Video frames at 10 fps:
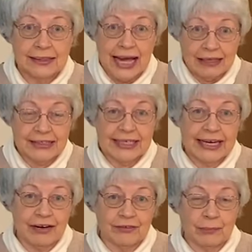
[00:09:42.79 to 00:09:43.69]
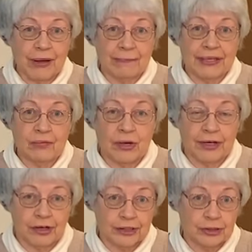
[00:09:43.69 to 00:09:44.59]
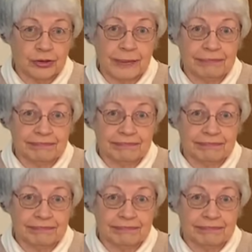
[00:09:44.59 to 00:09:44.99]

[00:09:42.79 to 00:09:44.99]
I'll take care of your puppy while you're on your trip.